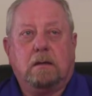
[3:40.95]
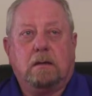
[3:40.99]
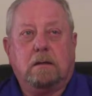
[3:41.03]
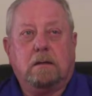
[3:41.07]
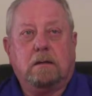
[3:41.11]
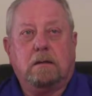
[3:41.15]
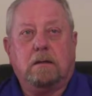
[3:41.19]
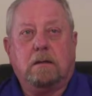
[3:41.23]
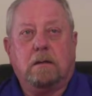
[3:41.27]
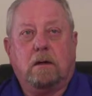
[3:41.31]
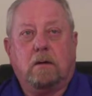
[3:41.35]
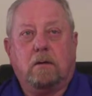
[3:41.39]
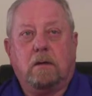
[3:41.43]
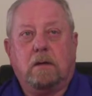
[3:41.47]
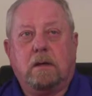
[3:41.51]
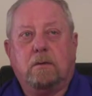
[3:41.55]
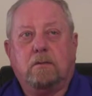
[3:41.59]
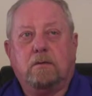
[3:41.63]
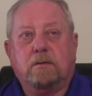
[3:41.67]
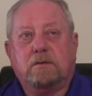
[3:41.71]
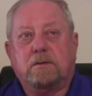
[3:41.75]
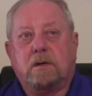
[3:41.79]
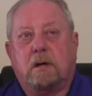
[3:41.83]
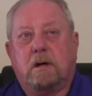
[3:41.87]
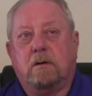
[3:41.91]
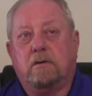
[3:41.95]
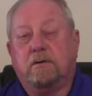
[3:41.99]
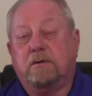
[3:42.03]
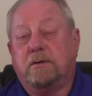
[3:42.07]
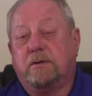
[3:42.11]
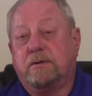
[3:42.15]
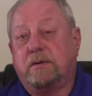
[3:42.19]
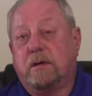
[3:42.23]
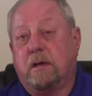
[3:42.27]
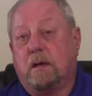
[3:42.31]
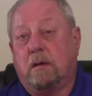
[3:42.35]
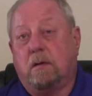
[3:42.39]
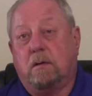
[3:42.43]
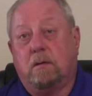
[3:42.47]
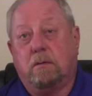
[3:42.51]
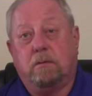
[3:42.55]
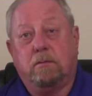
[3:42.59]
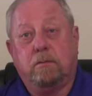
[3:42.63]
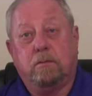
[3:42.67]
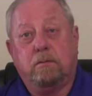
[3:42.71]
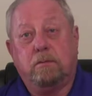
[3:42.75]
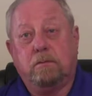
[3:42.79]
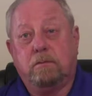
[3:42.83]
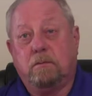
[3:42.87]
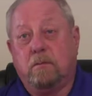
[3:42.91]
it was hard to
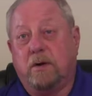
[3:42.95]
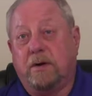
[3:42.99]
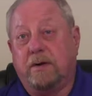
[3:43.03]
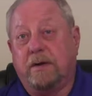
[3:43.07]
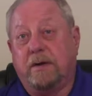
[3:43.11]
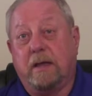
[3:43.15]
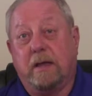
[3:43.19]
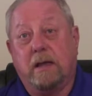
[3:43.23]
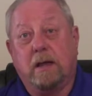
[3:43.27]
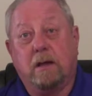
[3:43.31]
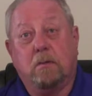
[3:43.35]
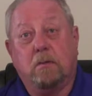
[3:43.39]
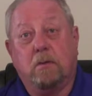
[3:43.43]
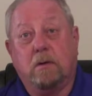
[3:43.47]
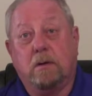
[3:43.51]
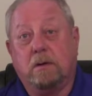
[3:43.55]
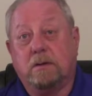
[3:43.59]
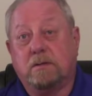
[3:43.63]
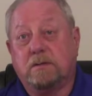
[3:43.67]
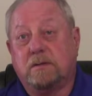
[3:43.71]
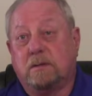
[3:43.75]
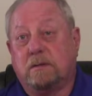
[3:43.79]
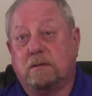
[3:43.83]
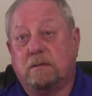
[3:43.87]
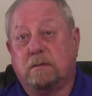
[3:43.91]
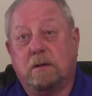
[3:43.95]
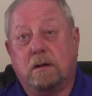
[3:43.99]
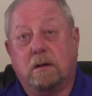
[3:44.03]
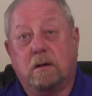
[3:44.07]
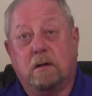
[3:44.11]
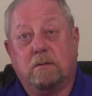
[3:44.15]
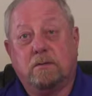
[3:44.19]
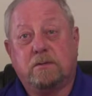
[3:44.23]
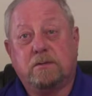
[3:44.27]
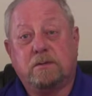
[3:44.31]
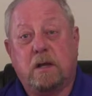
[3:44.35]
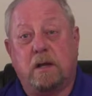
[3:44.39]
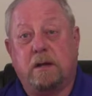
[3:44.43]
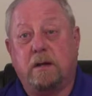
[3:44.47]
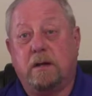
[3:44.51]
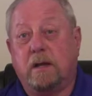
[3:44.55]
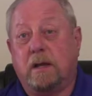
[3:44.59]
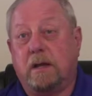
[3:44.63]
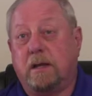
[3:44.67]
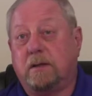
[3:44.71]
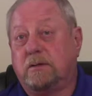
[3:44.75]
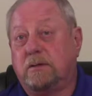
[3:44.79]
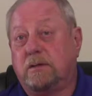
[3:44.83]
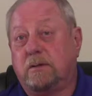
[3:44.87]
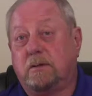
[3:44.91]
tell what day it was.
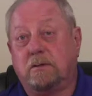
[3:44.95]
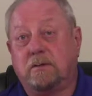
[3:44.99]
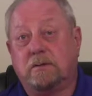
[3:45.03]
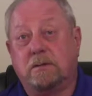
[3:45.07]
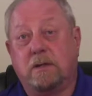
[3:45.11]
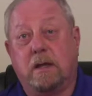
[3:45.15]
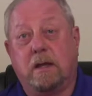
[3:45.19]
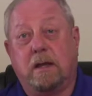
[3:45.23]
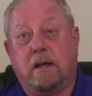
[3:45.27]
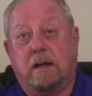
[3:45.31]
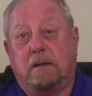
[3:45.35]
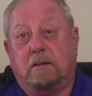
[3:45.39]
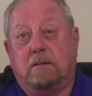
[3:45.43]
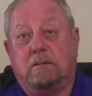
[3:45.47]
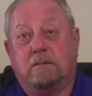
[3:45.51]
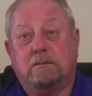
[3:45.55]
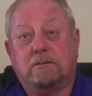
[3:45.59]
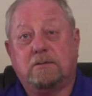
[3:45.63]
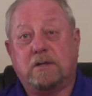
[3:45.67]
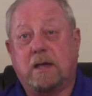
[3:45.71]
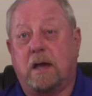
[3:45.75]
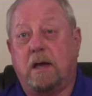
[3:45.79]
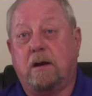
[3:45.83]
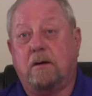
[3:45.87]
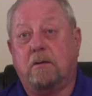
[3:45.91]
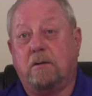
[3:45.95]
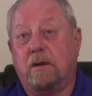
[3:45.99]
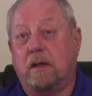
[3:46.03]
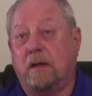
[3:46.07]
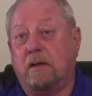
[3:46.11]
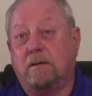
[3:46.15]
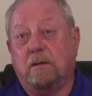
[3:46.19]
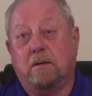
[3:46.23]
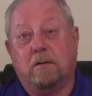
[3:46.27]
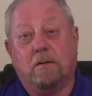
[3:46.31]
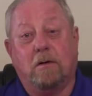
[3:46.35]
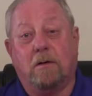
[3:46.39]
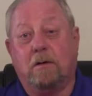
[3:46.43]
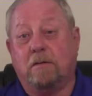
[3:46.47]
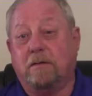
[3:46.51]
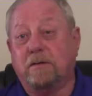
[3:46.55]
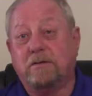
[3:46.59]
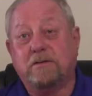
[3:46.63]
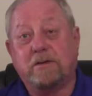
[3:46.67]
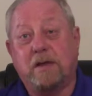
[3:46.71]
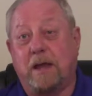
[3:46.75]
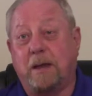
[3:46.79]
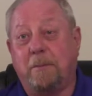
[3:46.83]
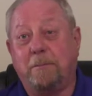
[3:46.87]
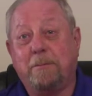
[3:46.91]
Sunday, Tuesday, Saturday, they were all the
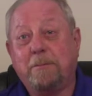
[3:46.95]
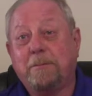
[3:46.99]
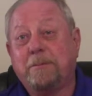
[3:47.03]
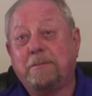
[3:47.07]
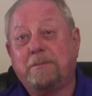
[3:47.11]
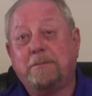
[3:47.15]
same.